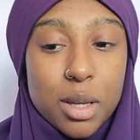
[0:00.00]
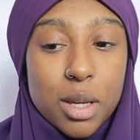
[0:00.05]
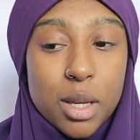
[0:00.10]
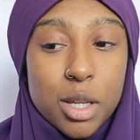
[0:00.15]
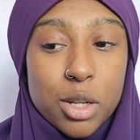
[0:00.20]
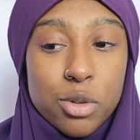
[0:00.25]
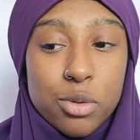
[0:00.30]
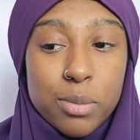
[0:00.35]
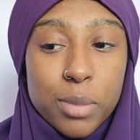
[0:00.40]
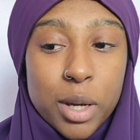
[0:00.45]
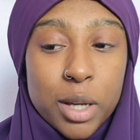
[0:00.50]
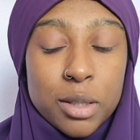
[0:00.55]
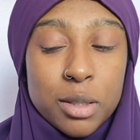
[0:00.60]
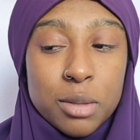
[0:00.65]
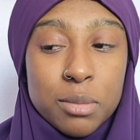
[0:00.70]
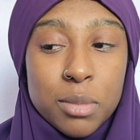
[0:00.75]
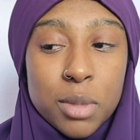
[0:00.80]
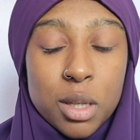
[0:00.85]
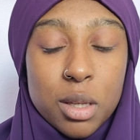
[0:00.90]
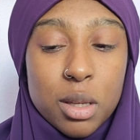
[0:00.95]
and it
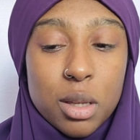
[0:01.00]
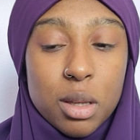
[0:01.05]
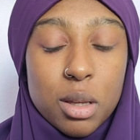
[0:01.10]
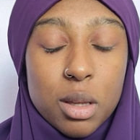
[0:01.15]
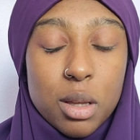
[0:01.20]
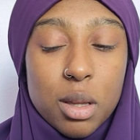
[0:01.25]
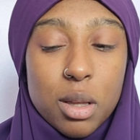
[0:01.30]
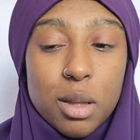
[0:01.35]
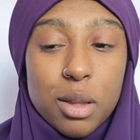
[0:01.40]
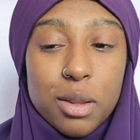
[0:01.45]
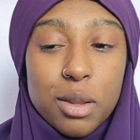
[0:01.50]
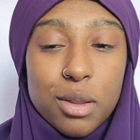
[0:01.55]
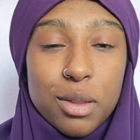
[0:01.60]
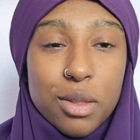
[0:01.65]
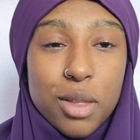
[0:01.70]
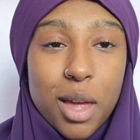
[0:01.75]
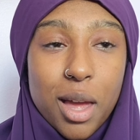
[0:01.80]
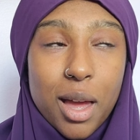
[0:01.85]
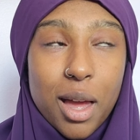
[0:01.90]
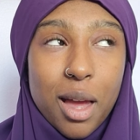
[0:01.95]
reminded me
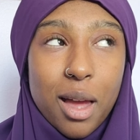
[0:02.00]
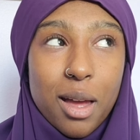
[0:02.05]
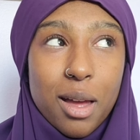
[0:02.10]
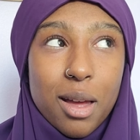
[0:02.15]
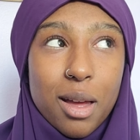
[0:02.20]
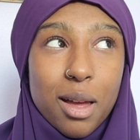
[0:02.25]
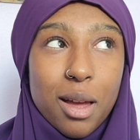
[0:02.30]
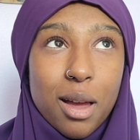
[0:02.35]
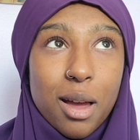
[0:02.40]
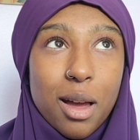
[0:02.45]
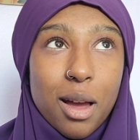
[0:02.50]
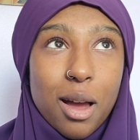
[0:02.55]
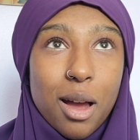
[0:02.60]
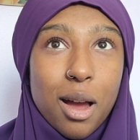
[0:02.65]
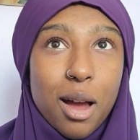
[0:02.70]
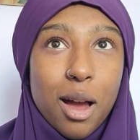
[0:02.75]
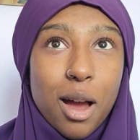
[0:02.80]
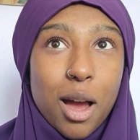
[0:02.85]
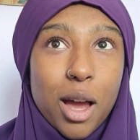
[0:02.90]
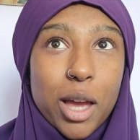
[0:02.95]
that
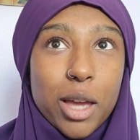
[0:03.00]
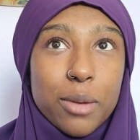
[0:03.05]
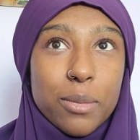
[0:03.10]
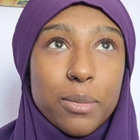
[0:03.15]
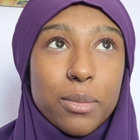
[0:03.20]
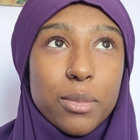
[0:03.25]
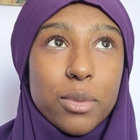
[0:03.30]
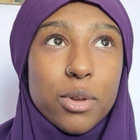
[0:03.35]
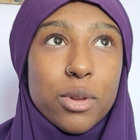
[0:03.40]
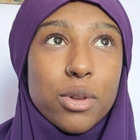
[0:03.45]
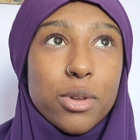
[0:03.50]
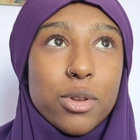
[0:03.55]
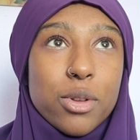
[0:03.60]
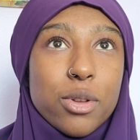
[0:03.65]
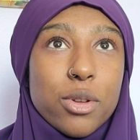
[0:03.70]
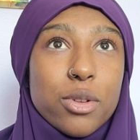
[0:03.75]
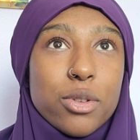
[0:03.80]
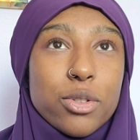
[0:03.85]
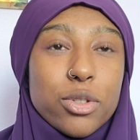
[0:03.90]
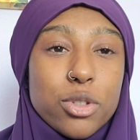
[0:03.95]
I'm
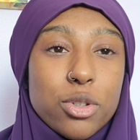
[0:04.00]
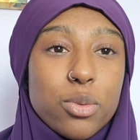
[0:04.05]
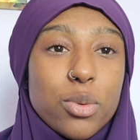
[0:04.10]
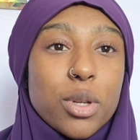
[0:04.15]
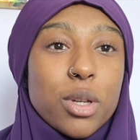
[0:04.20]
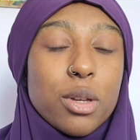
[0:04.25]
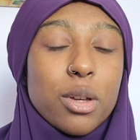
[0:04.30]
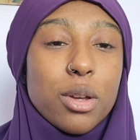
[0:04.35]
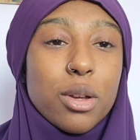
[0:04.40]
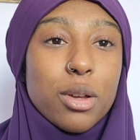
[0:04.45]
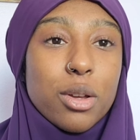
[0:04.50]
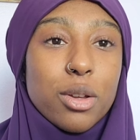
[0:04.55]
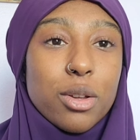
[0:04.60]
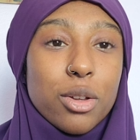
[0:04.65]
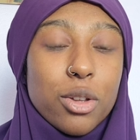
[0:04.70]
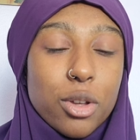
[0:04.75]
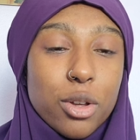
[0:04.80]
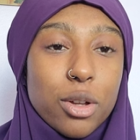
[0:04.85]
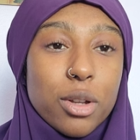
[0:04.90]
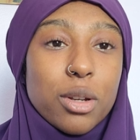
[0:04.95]
doing
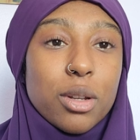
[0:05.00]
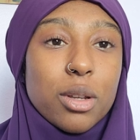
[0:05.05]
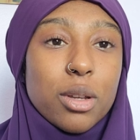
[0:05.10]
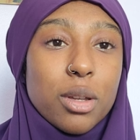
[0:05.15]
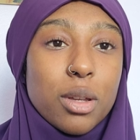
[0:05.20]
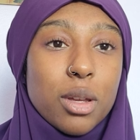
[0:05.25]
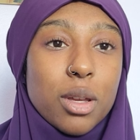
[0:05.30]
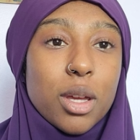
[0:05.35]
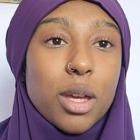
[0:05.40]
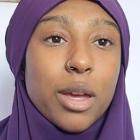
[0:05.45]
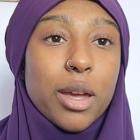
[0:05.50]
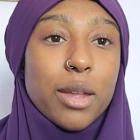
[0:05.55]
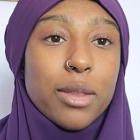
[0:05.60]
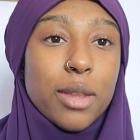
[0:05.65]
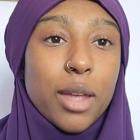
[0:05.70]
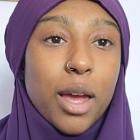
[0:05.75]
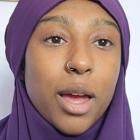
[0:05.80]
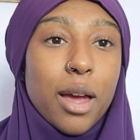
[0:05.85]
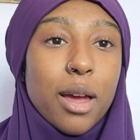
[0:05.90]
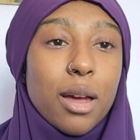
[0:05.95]
good and
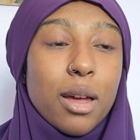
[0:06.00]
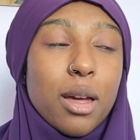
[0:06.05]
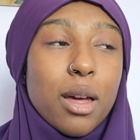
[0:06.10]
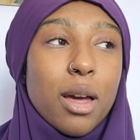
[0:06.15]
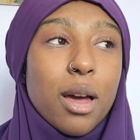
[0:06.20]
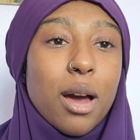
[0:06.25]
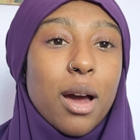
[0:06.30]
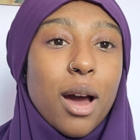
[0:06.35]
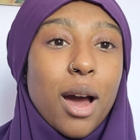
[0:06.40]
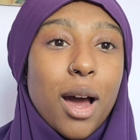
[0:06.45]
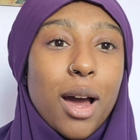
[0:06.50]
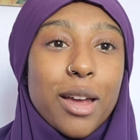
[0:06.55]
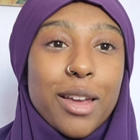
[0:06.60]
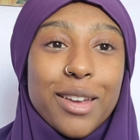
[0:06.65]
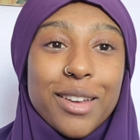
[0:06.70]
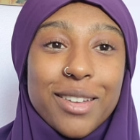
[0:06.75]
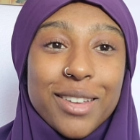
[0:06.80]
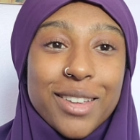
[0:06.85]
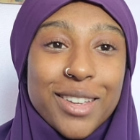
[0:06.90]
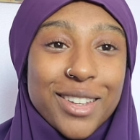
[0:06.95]
that
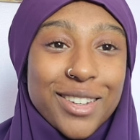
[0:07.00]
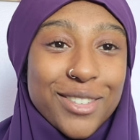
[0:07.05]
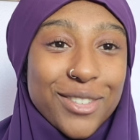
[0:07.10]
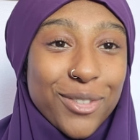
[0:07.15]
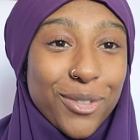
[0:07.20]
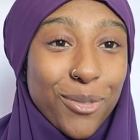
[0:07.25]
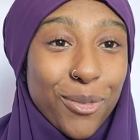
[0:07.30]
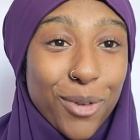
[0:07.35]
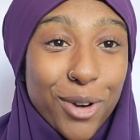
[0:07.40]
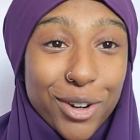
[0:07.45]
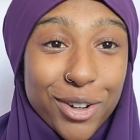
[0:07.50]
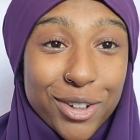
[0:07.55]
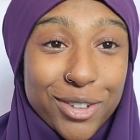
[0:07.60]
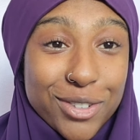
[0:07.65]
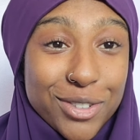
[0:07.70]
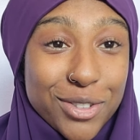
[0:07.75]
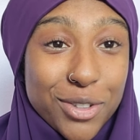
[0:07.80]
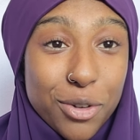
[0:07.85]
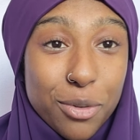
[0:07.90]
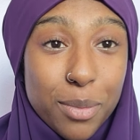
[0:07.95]
I can work
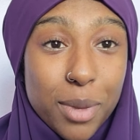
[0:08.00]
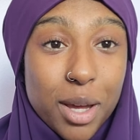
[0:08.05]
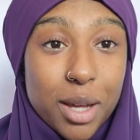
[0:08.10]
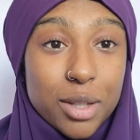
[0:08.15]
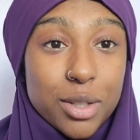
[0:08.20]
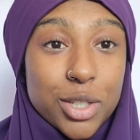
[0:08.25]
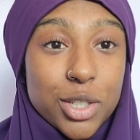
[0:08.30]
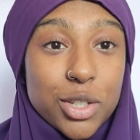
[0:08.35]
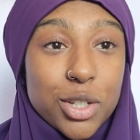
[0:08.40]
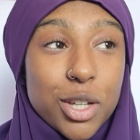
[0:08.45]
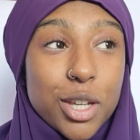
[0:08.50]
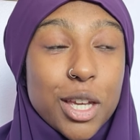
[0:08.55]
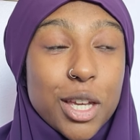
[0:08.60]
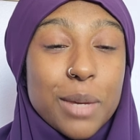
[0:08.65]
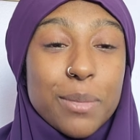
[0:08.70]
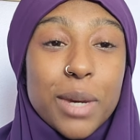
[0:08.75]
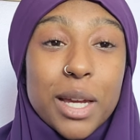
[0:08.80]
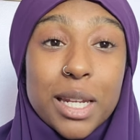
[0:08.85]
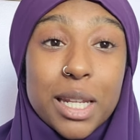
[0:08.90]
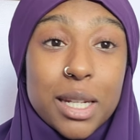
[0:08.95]
on so much.
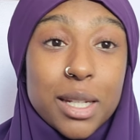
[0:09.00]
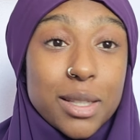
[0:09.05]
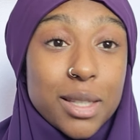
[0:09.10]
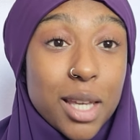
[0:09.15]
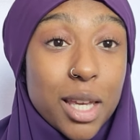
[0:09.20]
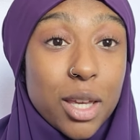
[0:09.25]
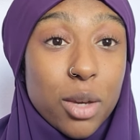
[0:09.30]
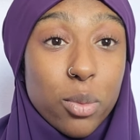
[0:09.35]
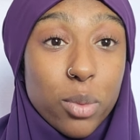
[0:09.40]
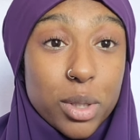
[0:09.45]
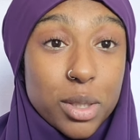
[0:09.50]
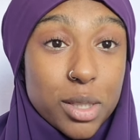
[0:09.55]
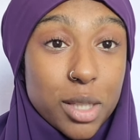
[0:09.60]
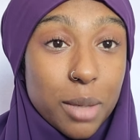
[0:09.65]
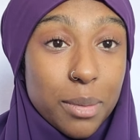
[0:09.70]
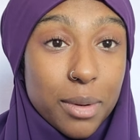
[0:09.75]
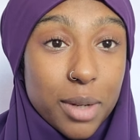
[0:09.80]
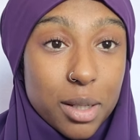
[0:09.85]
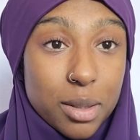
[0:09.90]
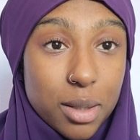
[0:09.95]
I need to take it one
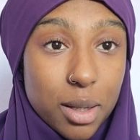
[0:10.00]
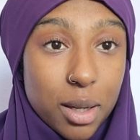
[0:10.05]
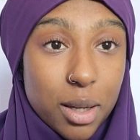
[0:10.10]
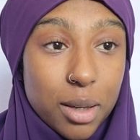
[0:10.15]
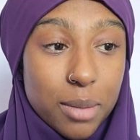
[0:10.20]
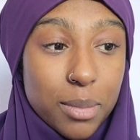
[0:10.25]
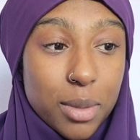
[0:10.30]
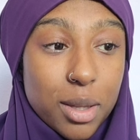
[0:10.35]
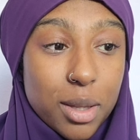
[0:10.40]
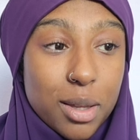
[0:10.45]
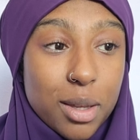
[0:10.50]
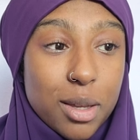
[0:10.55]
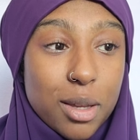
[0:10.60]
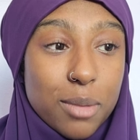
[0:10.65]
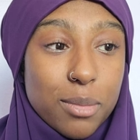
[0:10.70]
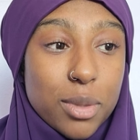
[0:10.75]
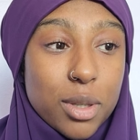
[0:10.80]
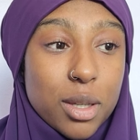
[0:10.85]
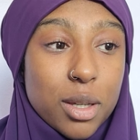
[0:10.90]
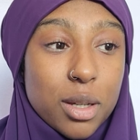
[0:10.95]
step at a time,
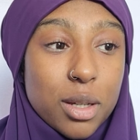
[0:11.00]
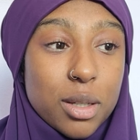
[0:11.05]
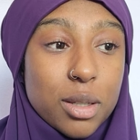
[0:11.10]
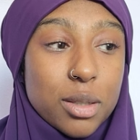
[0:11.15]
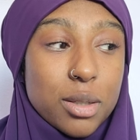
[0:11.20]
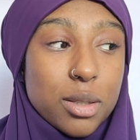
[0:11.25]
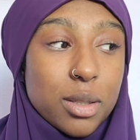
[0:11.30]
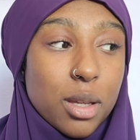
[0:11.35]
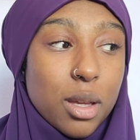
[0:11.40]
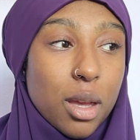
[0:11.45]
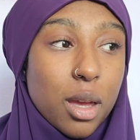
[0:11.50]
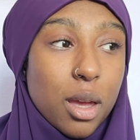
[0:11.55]
because